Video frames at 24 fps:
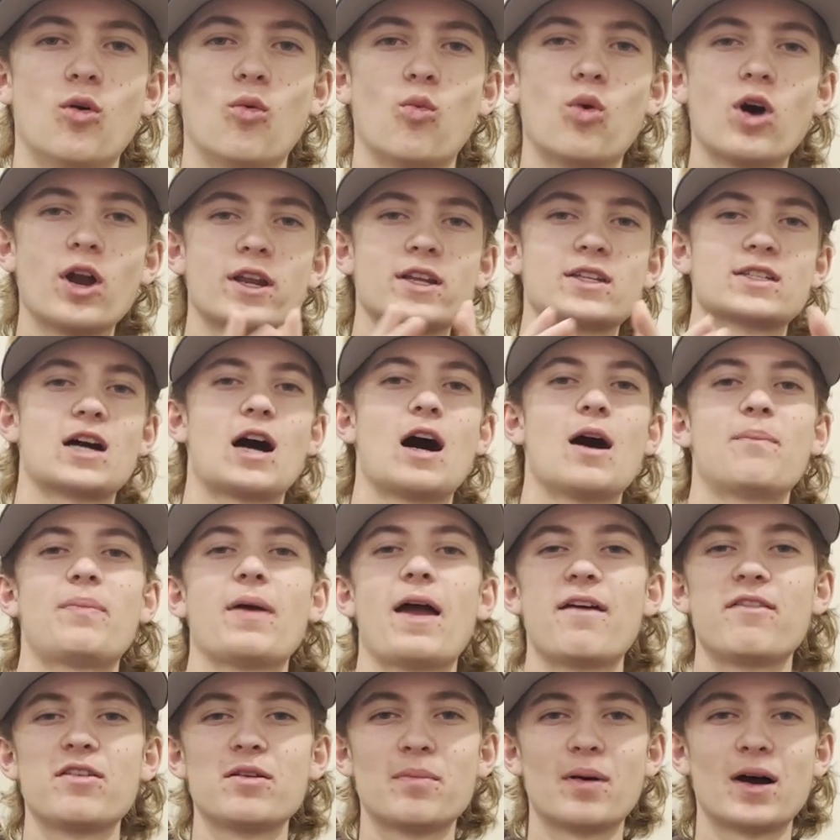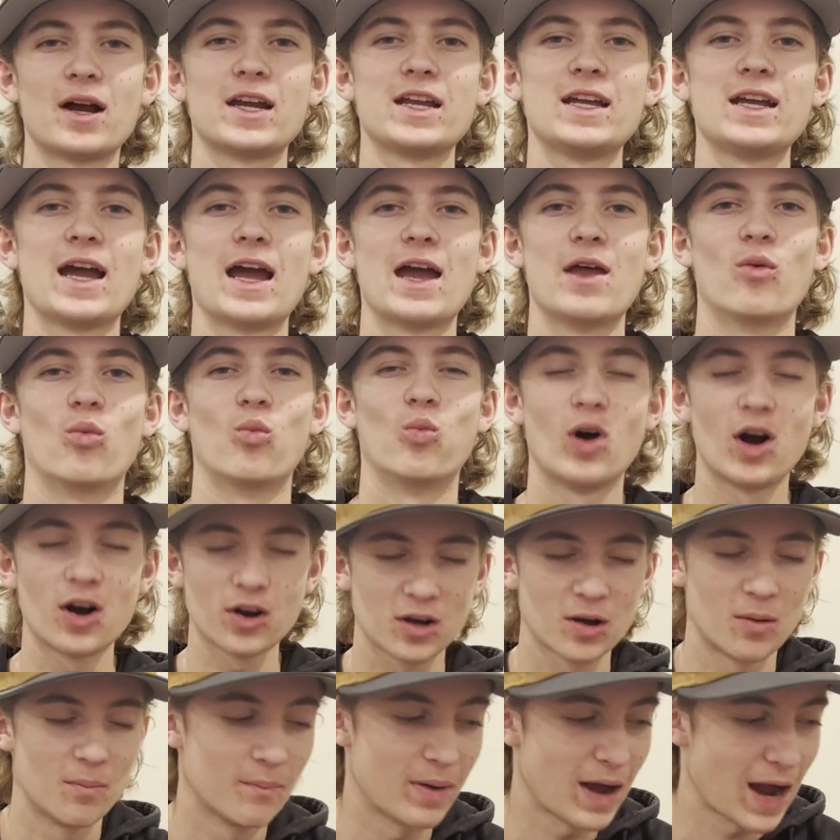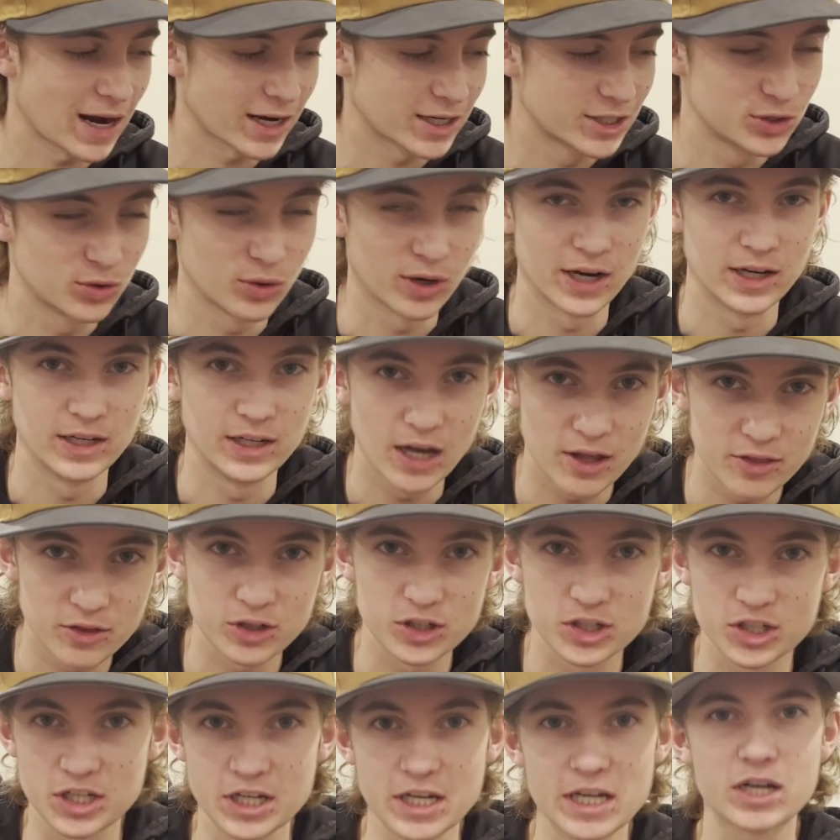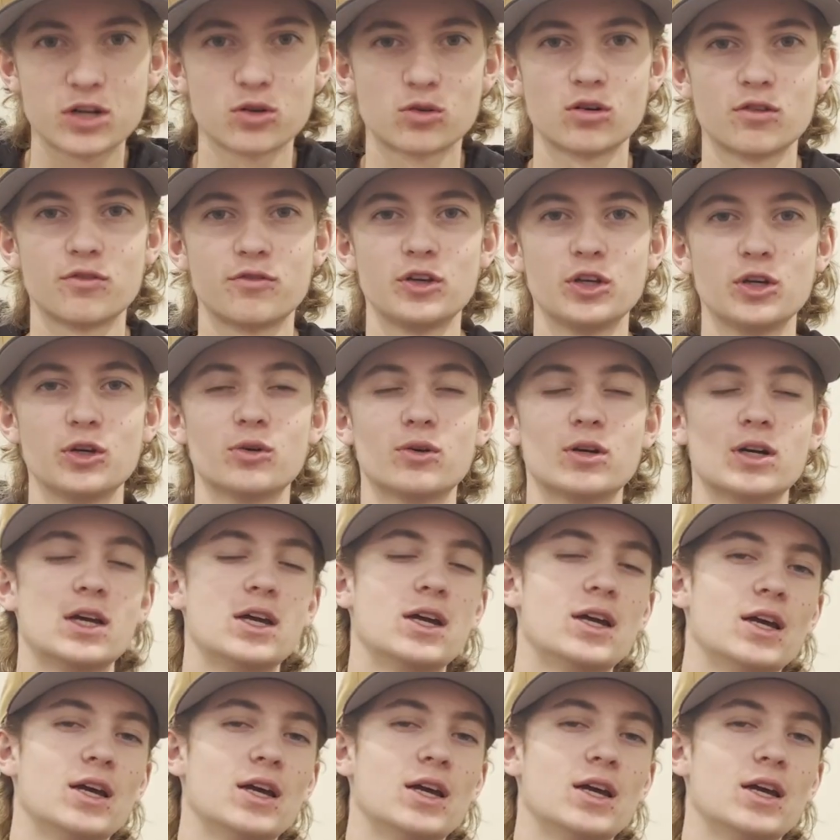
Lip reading: What is up, everybody, and welcome back to another sneaker review.